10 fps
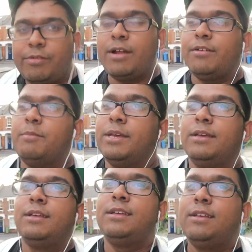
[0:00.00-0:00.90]
around a bit
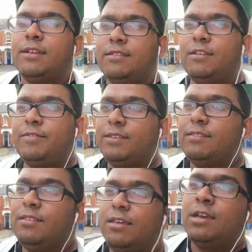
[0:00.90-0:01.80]
myself and
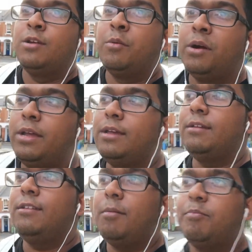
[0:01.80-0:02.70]
see where I
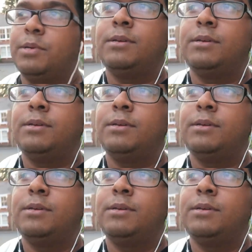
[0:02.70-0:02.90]
end up.